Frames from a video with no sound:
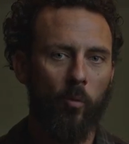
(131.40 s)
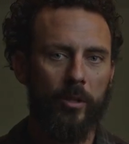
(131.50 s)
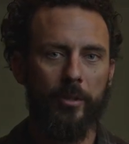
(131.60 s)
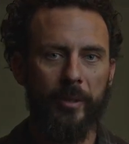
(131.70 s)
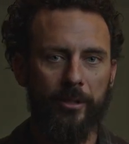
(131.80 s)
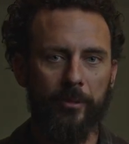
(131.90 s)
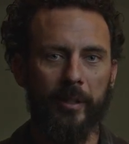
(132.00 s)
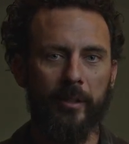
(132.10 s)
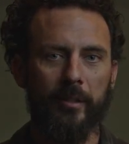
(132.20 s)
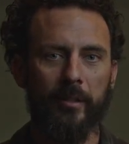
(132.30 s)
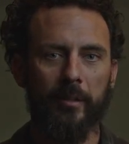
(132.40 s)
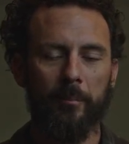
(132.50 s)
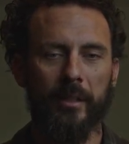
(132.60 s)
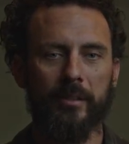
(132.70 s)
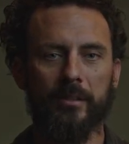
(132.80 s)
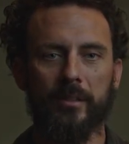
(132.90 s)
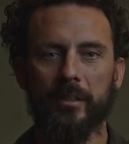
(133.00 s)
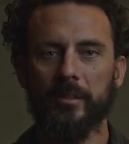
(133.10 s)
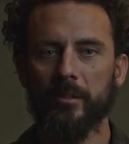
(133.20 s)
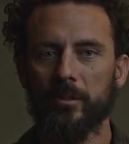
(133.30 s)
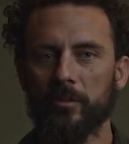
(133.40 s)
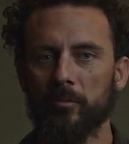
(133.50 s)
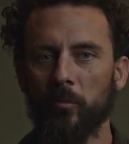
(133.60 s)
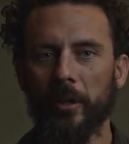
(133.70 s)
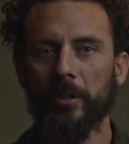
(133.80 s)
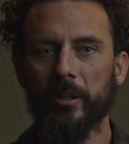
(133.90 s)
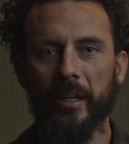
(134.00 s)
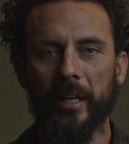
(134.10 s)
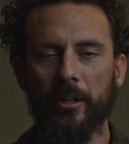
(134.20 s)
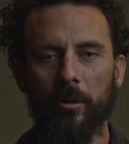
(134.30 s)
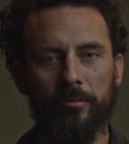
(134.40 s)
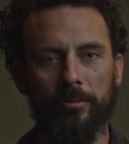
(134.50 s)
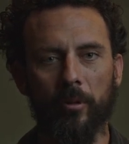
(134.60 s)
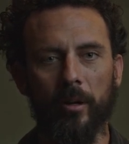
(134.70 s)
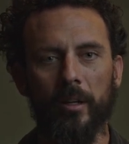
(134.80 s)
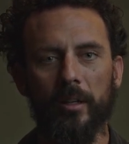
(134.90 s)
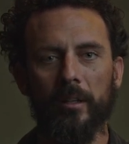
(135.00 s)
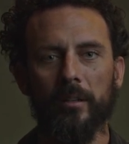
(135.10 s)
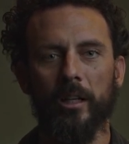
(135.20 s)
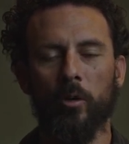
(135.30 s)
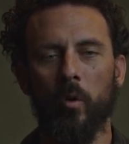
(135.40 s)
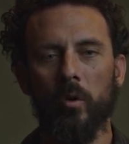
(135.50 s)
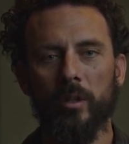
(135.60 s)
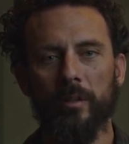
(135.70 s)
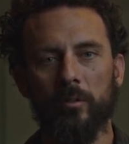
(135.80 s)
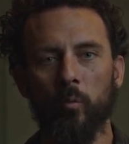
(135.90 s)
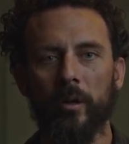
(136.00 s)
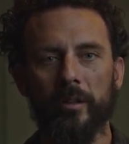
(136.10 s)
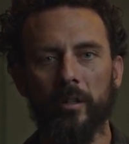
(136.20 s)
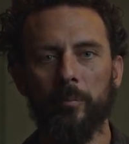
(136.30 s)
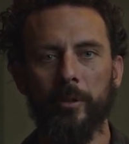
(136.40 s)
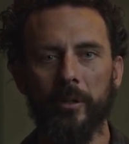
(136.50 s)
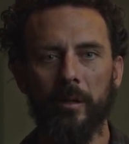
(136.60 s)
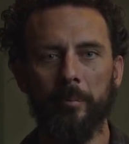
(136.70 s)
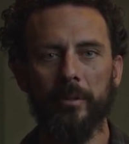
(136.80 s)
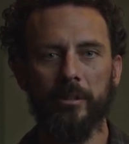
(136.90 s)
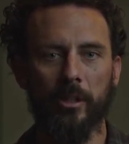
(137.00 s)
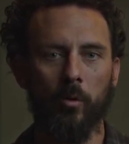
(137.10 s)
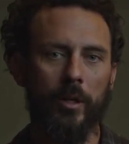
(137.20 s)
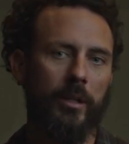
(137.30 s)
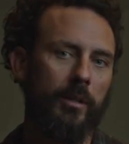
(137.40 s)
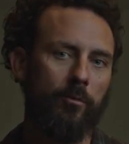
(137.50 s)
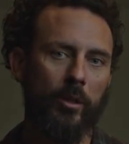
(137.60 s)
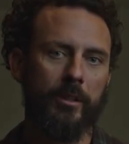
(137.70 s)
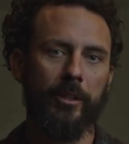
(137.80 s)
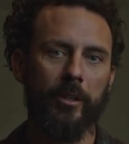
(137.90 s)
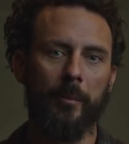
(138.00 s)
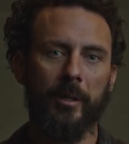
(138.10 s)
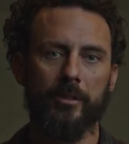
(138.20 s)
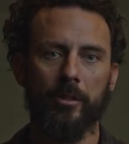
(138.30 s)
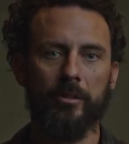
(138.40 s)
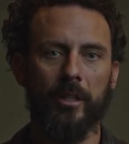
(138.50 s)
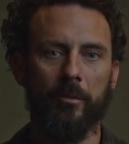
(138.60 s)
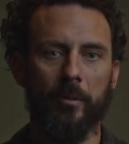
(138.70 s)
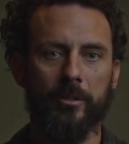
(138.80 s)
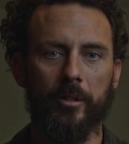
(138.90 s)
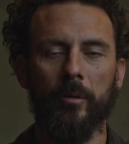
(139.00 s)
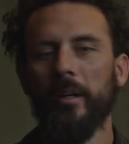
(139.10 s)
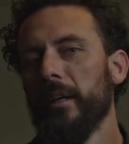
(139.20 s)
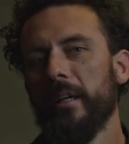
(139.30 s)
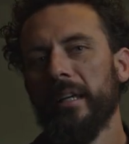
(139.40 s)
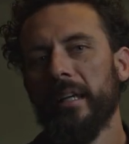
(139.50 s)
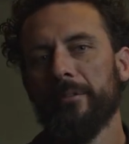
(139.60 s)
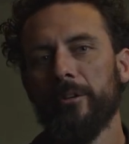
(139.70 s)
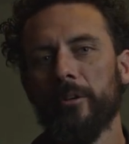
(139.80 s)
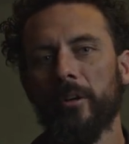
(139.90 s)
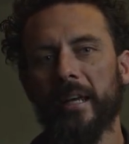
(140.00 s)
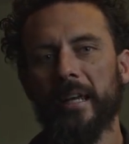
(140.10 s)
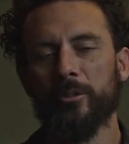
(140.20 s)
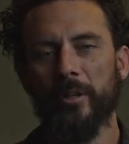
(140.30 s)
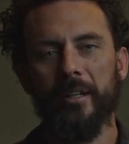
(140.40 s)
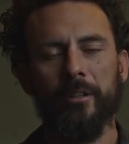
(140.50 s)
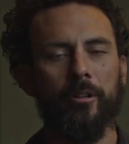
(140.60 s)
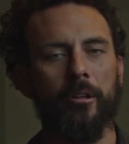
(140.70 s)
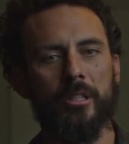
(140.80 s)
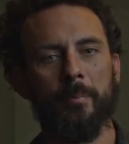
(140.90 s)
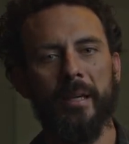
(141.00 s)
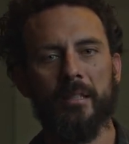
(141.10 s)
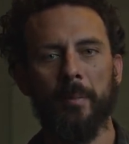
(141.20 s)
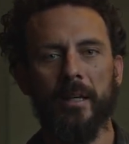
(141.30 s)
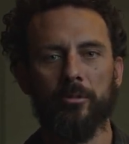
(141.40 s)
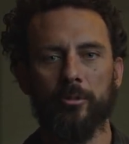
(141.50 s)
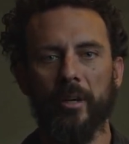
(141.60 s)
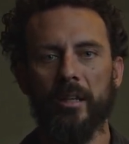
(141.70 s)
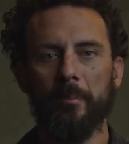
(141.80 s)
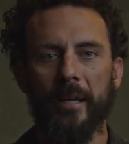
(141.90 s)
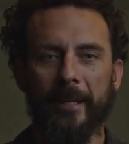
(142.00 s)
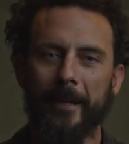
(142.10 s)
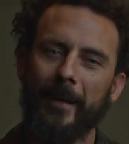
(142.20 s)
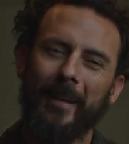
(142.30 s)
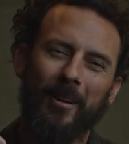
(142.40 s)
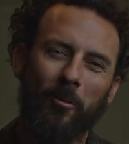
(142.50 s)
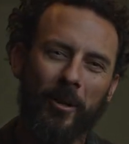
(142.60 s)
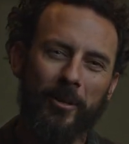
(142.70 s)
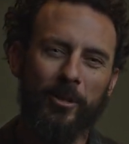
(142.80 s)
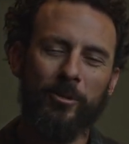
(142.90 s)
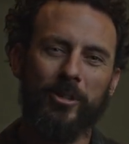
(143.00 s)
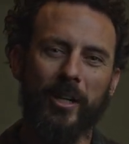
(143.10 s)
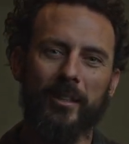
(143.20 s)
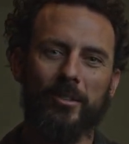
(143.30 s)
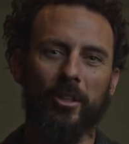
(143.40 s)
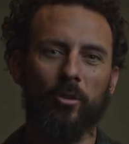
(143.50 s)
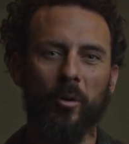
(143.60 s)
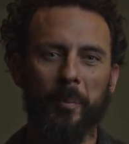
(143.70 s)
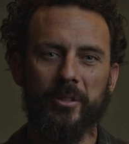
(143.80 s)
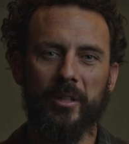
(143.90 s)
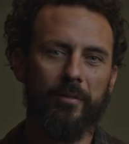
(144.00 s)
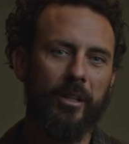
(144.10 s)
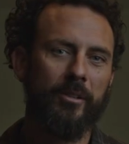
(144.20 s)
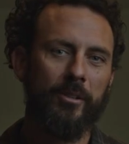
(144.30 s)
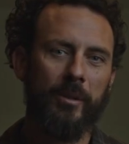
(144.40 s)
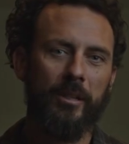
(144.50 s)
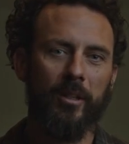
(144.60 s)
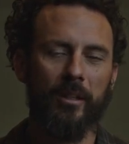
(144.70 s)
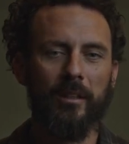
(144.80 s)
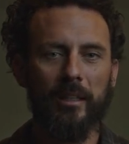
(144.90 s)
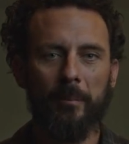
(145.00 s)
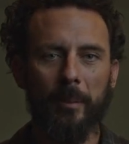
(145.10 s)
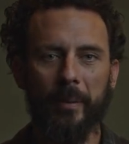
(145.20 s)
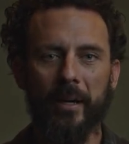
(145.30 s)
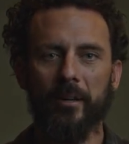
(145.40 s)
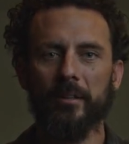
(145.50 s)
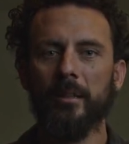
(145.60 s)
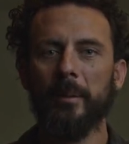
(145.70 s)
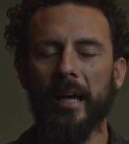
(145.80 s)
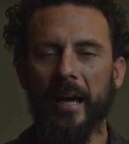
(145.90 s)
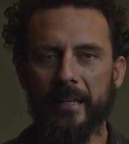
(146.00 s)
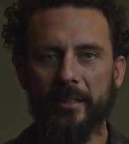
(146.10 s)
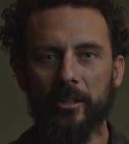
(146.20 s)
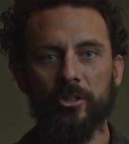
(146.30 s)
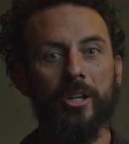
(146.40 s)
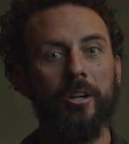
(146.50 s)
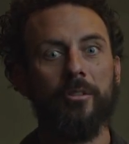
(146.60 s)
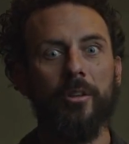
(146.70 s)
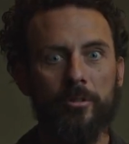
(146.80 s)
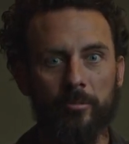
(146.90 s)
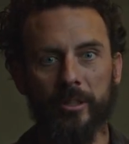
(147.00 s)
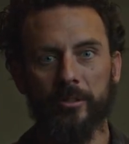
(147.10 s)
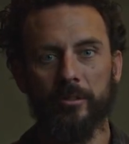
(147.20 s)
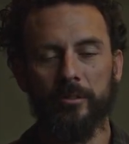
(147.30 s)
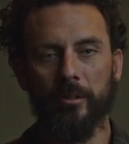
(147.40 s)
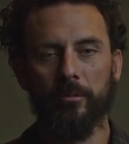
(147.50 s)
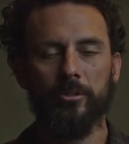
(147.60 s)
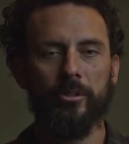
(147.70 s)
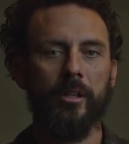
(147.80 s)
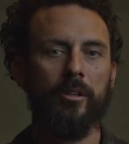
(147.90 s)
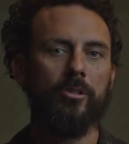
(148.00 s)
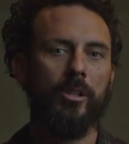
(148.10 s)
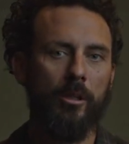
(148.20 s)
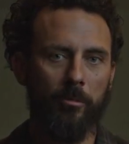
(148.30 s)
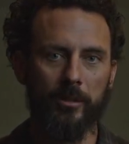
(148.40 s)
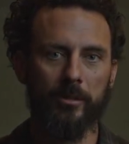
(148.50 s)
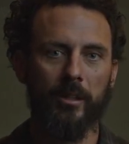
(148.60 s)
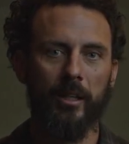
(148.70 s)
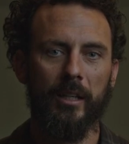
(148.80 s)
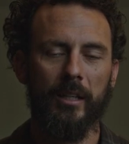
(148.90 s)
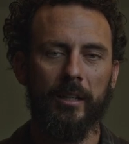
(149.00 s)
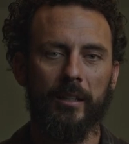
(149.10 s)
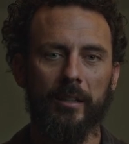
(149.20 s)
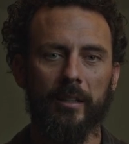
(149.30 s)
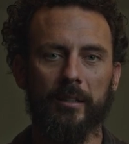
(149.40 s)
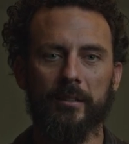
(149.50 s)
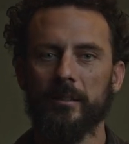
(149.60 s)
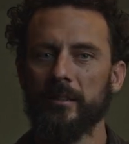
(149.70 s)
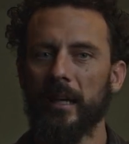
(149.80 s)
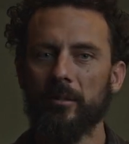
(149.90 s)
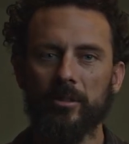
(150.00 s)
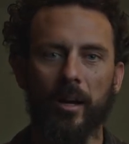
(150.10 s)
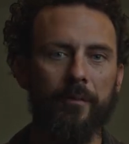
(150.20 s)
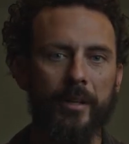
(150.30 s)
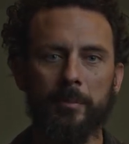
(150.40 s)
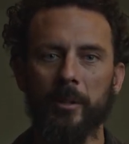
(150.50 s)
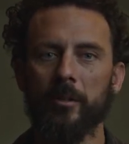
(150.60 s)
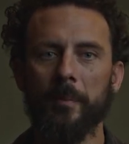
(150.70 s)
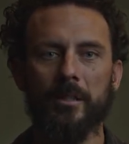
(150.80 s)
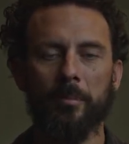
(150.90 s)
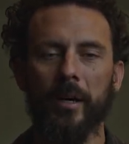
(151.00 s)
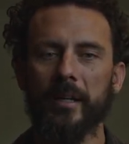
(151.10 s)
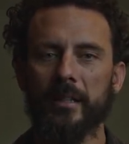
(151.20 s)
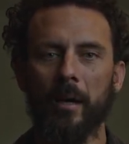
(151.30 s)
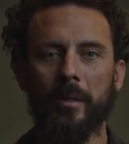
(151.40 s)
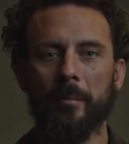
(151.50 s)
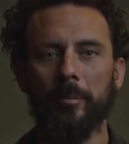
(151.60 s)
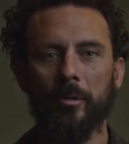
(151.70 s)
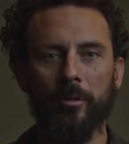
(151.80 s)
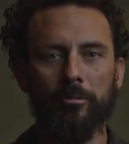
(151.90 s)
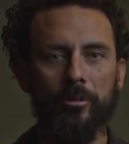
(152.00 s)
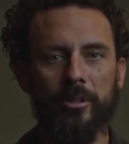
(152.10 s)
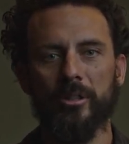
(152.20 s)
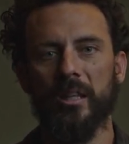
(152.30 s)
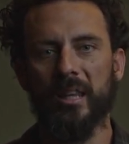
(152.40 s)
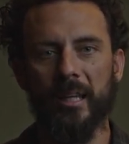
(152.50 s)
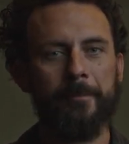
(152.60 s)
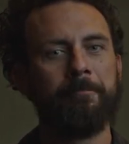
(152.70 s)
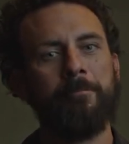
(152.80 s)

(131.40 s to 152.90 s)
want to be doing because this is what you're going to get known for. The quality of the work that you put up is the quality of work that you're going to be associated with. So if you're, again, trying to do those spec spots or trying to make one or two shots in the corporate stuff that you're doing look a little bit better, a little bit heightened, share those ones. Don't share the shitty ones. Uh, it sounds obvious, but you'd be surprised how many people go through this and they think,